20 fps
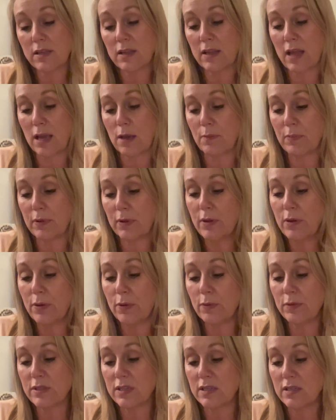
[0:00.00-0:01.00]
like
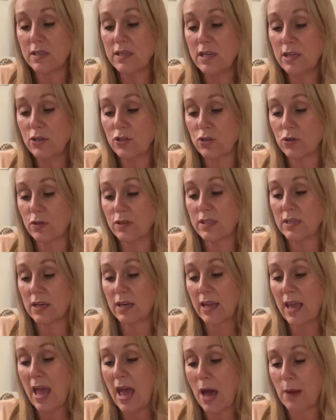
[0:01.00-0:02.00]
balloons and t-shirts and
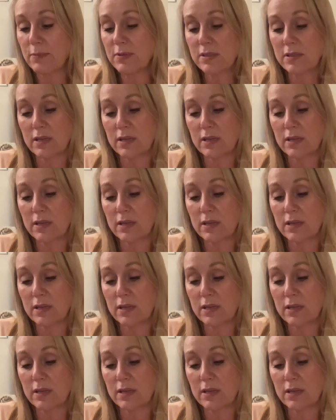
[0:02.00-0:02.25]
caps